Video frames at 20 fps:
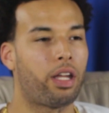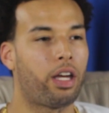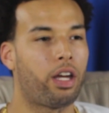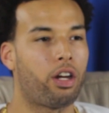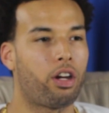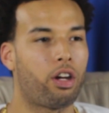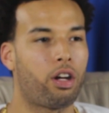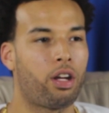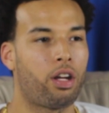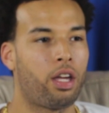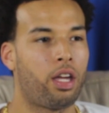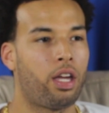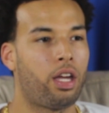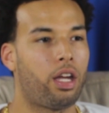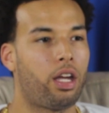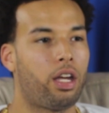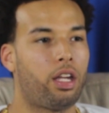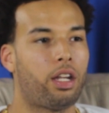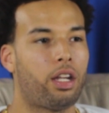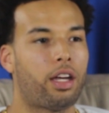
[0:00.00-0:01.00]
player,
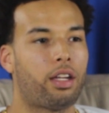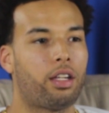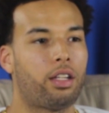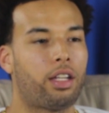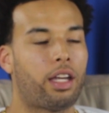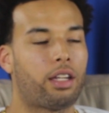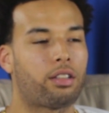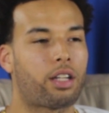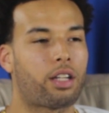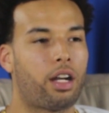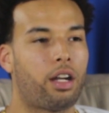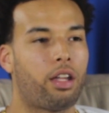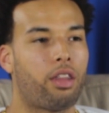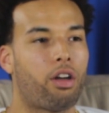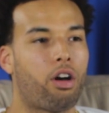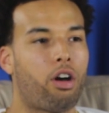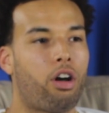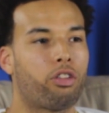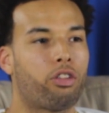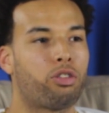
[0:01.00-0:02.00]
and that, that's kind
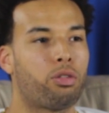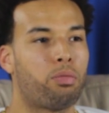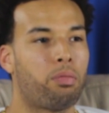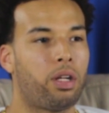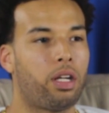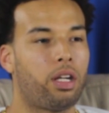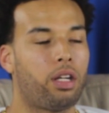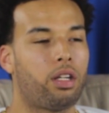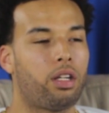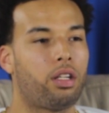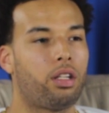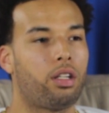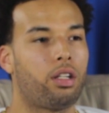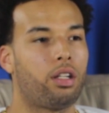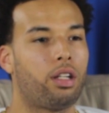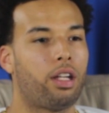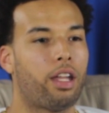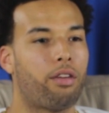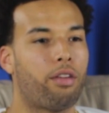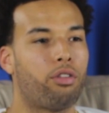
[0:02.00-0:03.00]
of the ultimate
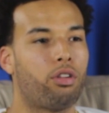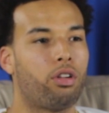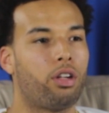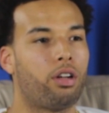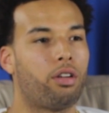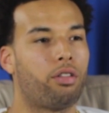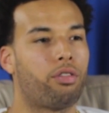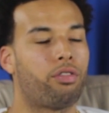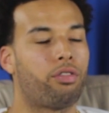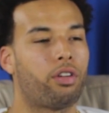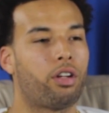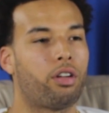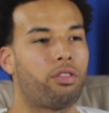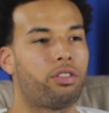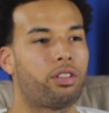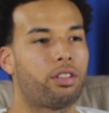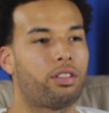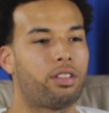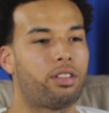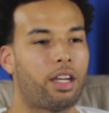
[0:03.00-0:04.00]
level of,
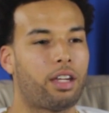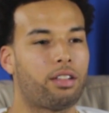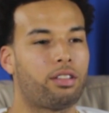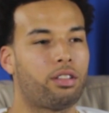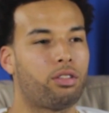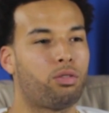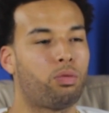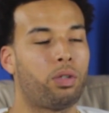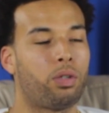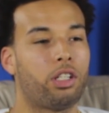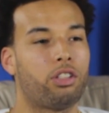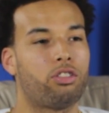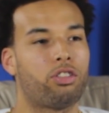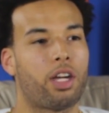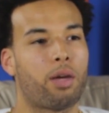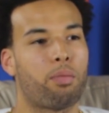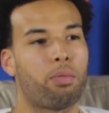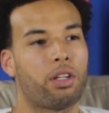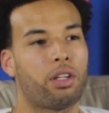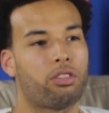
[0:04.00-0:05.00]
of success is winning
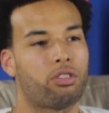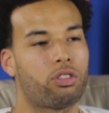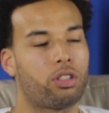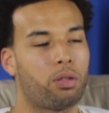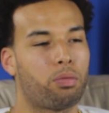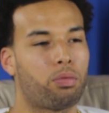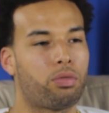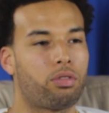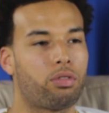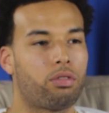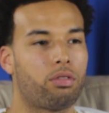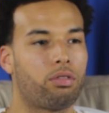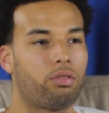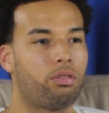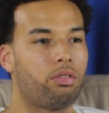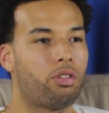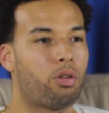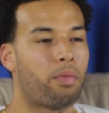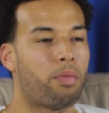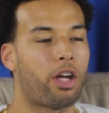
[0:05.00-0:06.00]
championships.
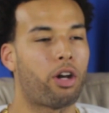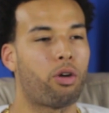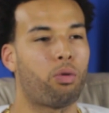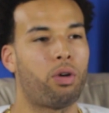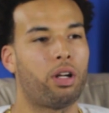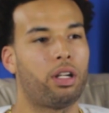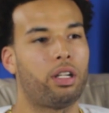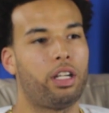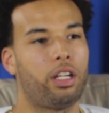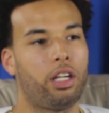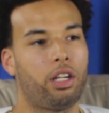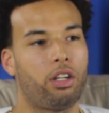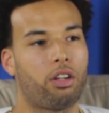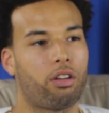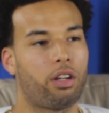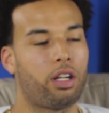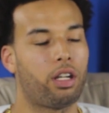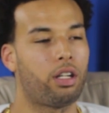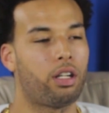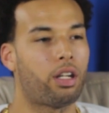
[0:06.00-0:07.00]
No matter what league
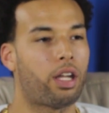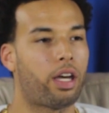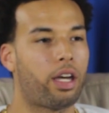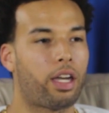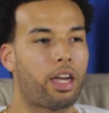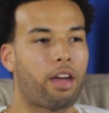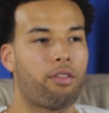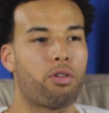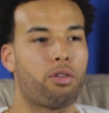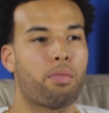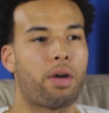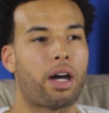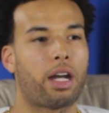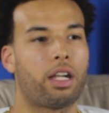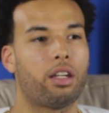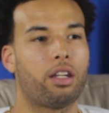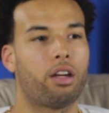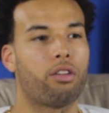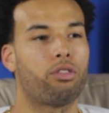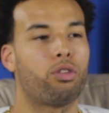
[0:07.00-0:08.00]
you're in, like
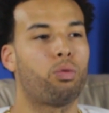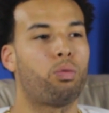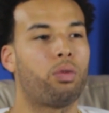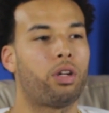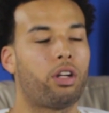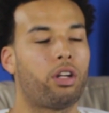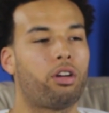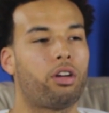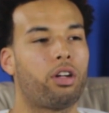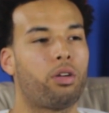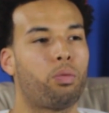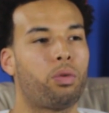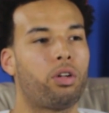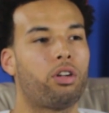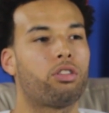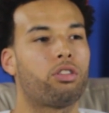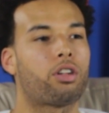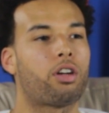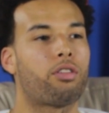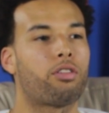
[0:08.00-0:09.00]
everybody loves a winner, and
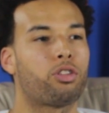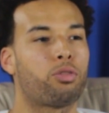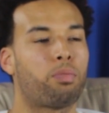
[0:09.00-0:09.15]
winners are